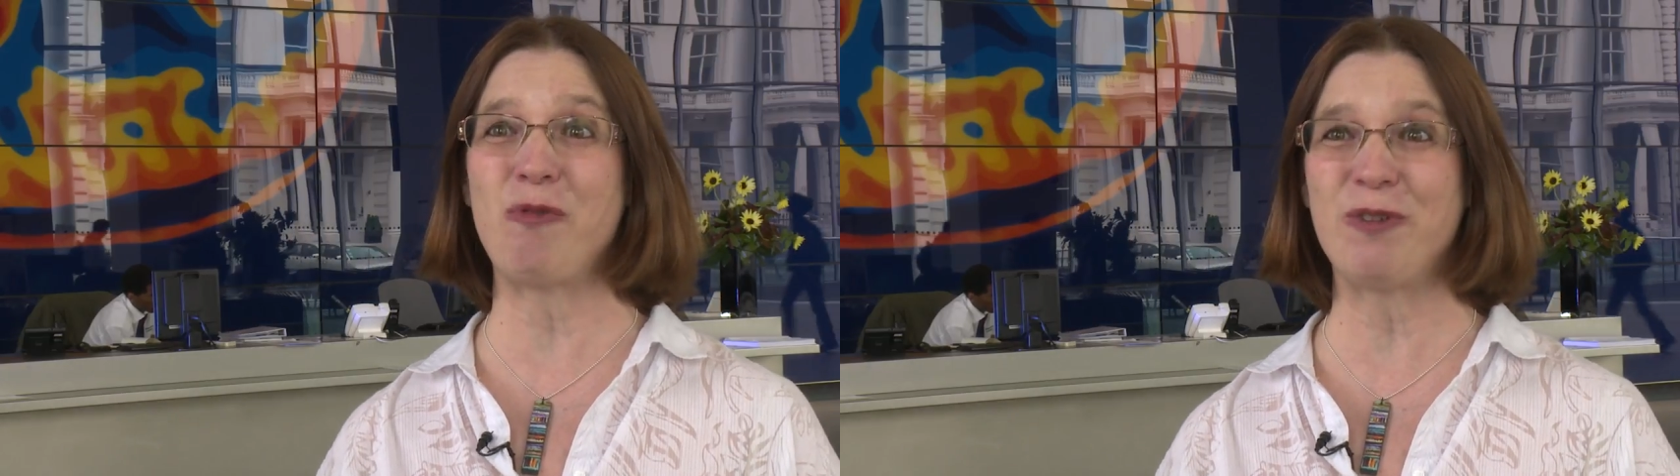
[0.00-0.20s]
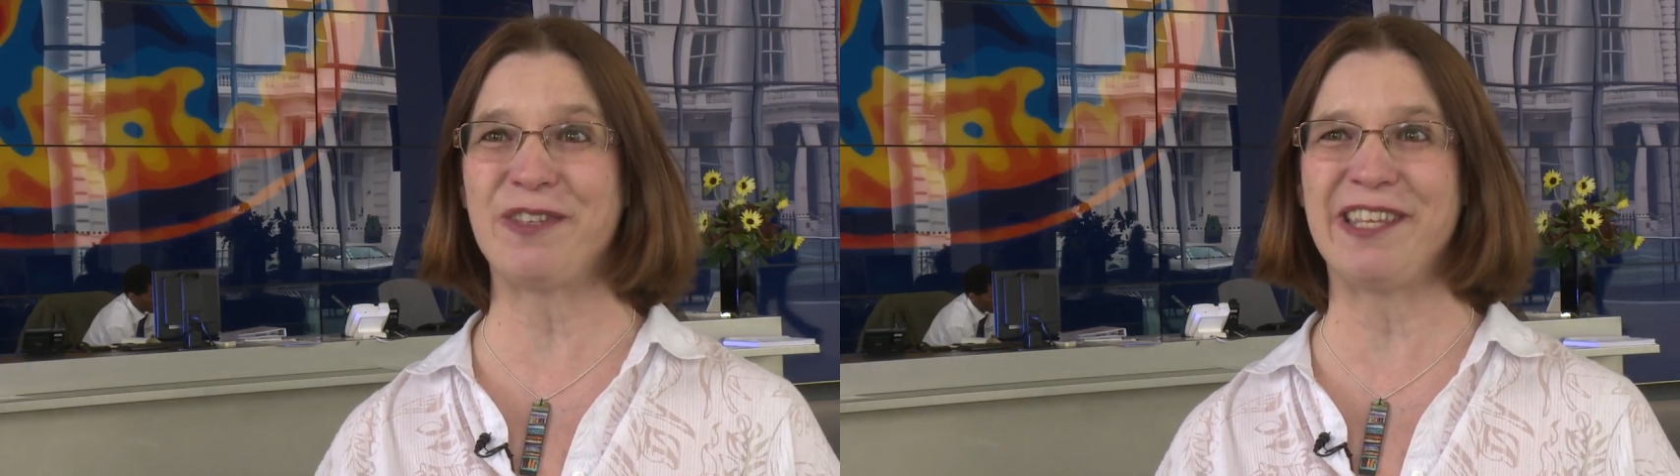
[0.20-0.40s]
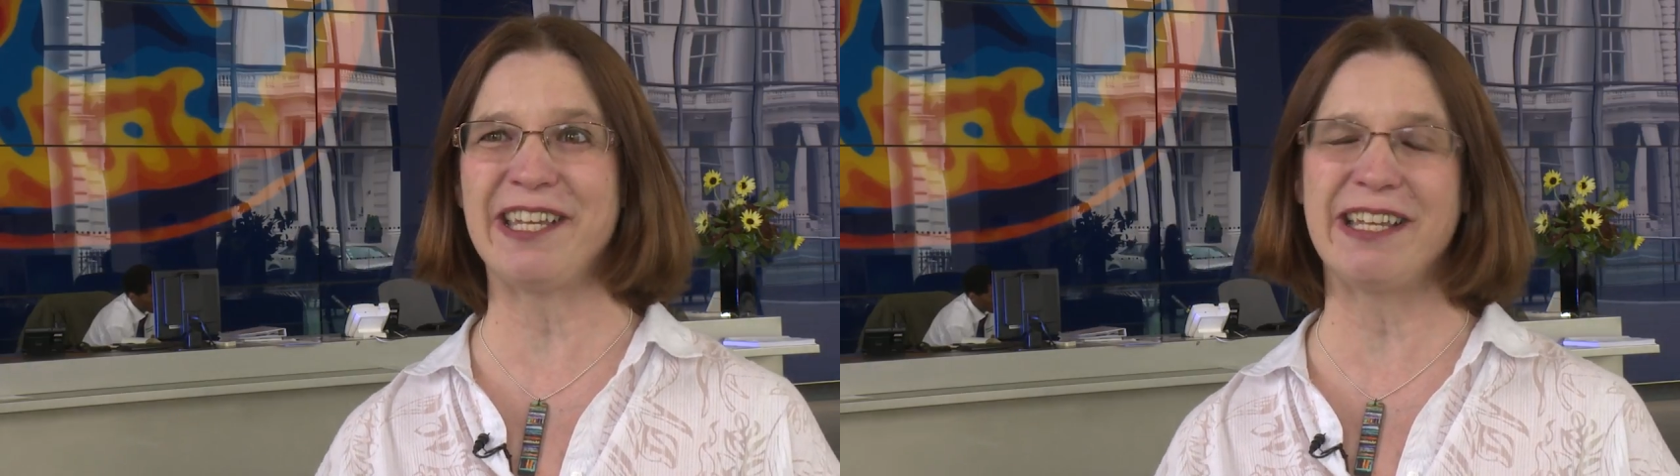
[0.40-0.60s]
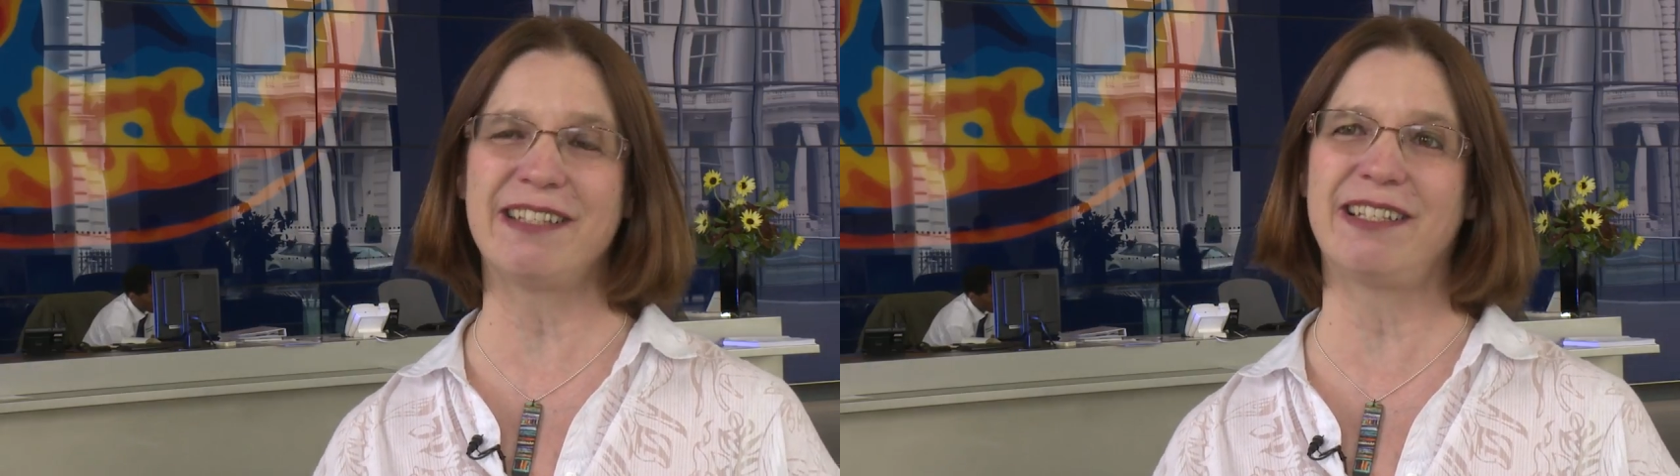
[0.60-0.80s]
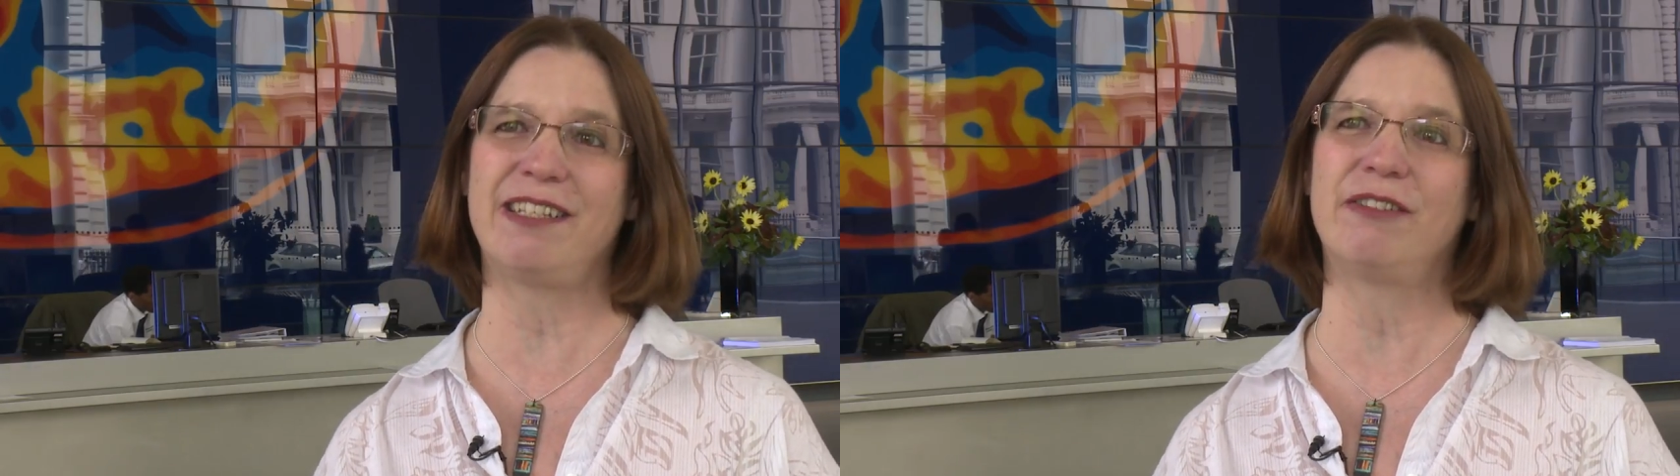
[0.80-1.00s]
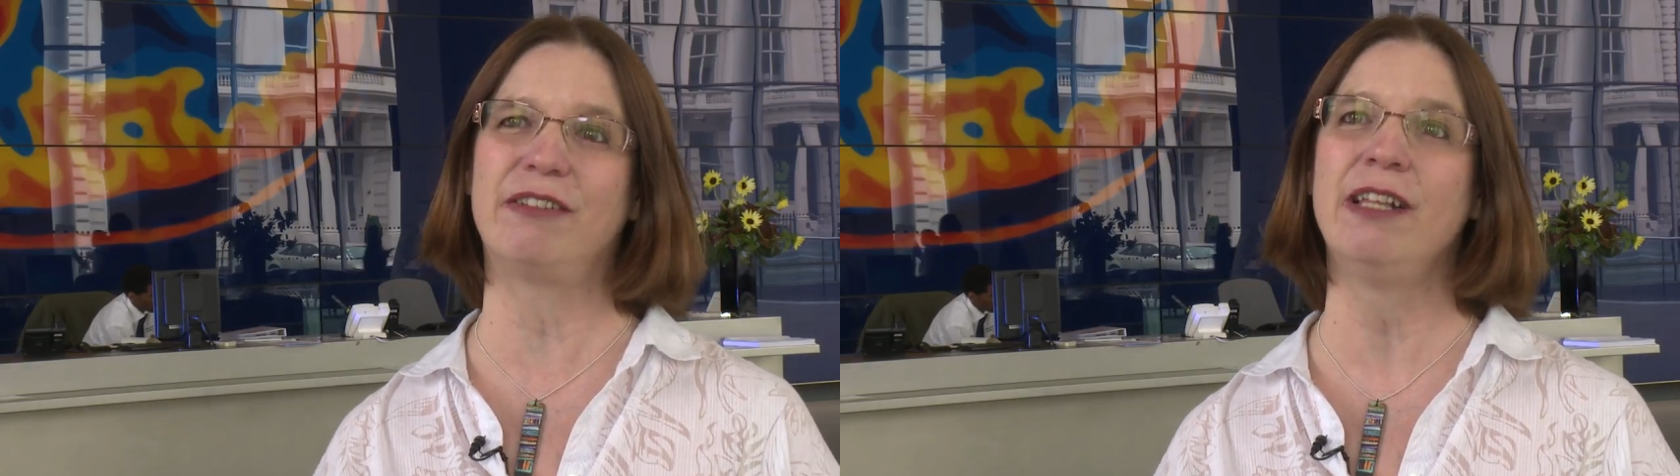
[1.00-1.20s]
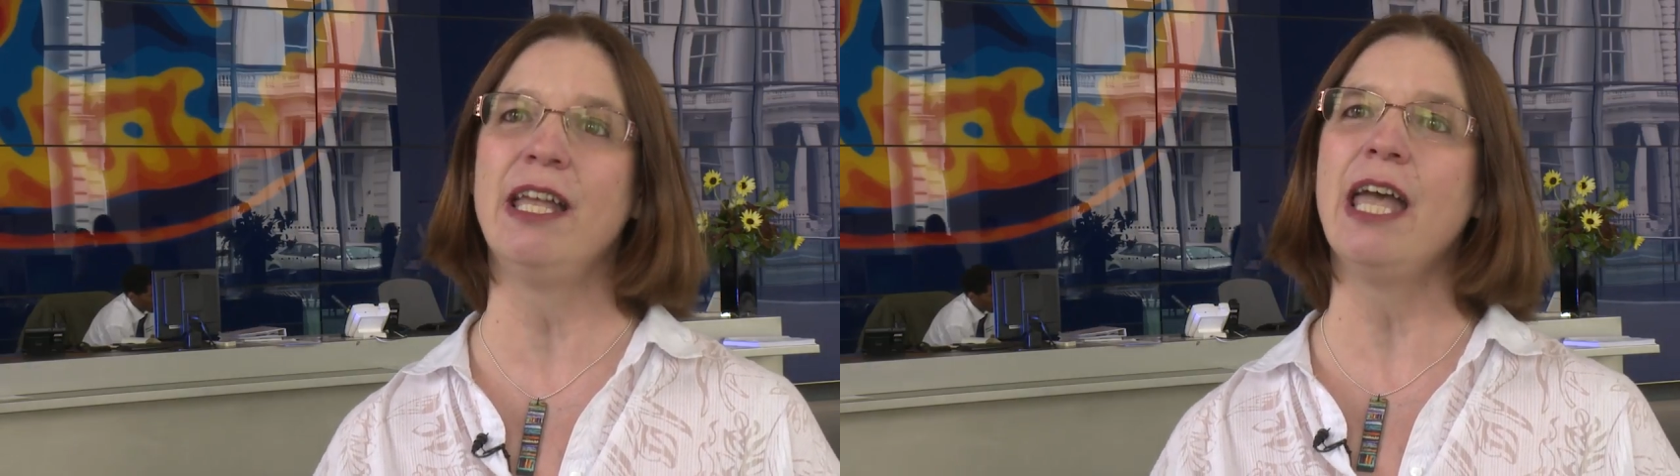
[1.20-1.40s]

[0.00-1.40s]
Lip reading: order thinking skill,